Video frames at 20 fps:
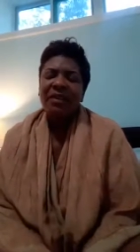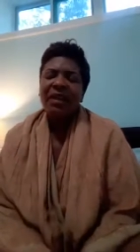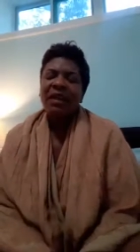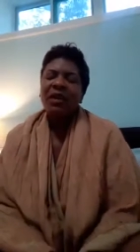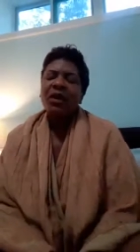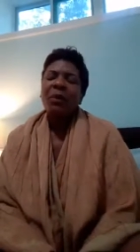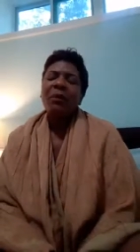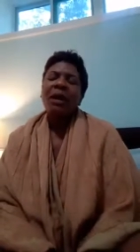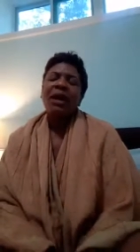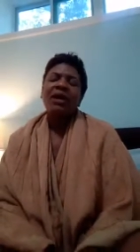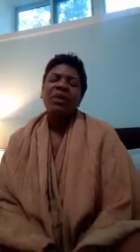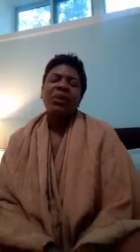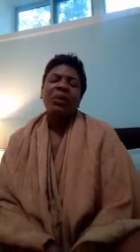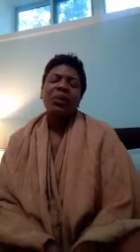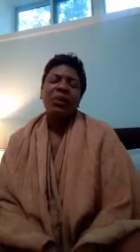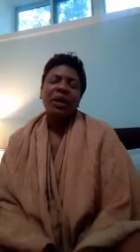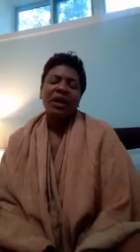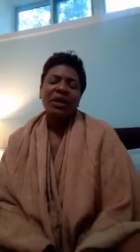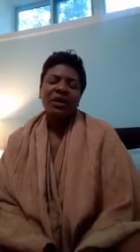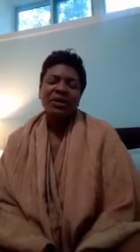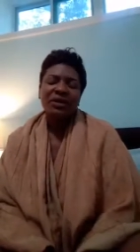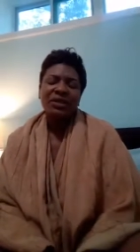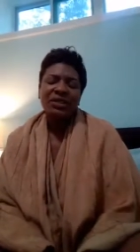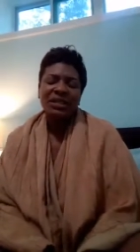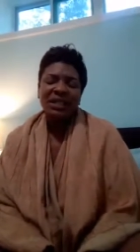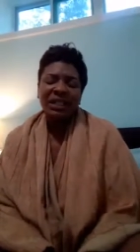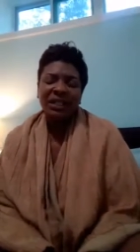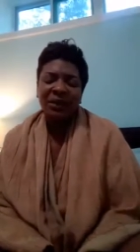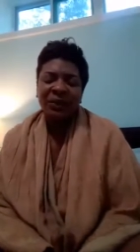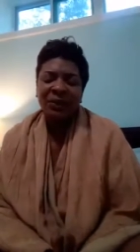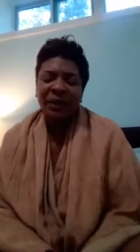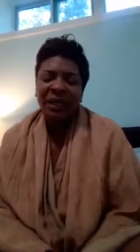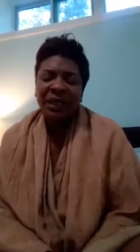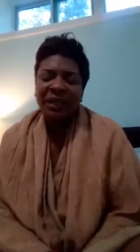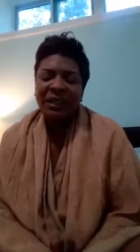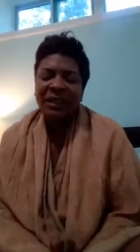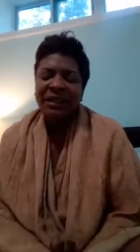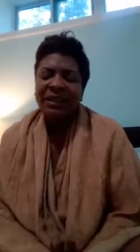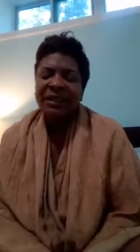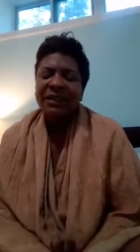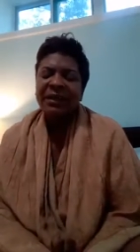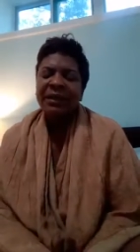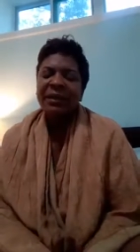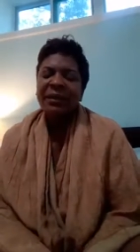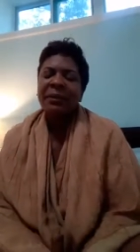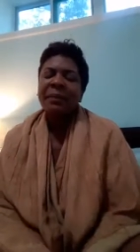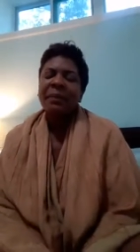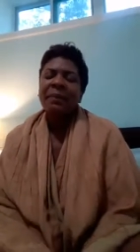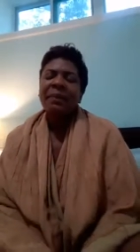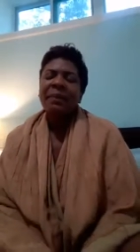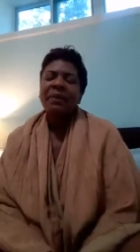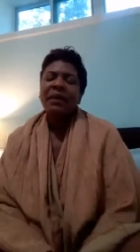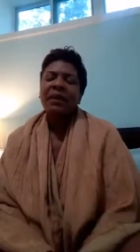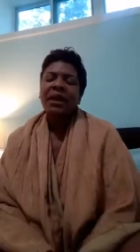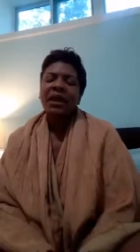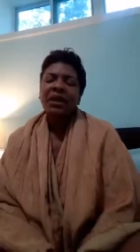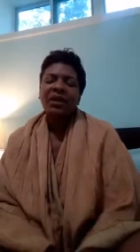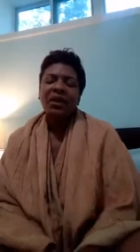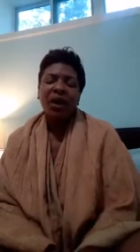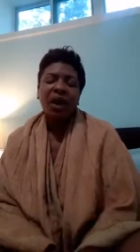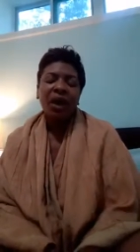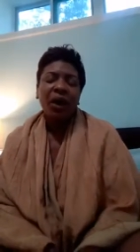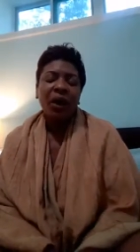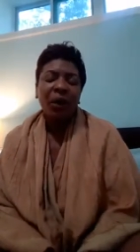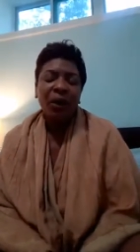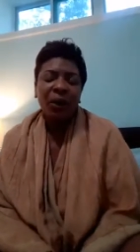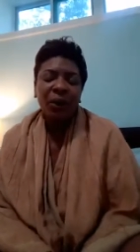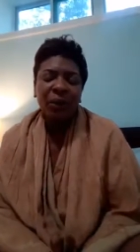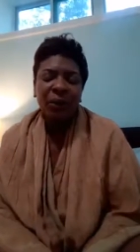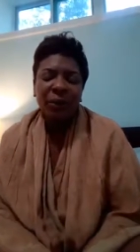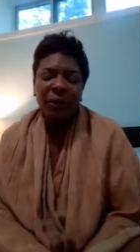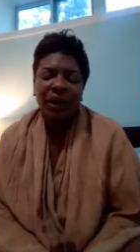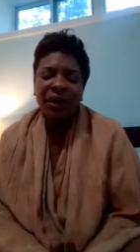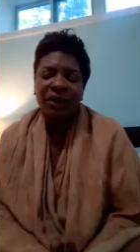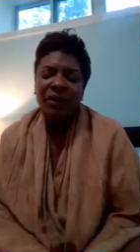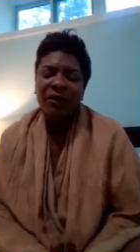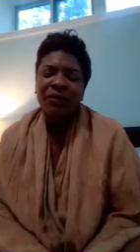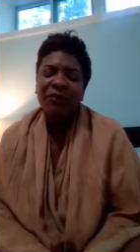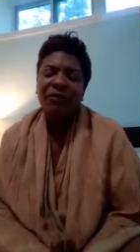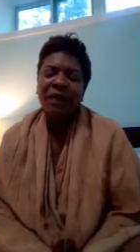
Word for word: that no matter what you're dealing with in your home, in your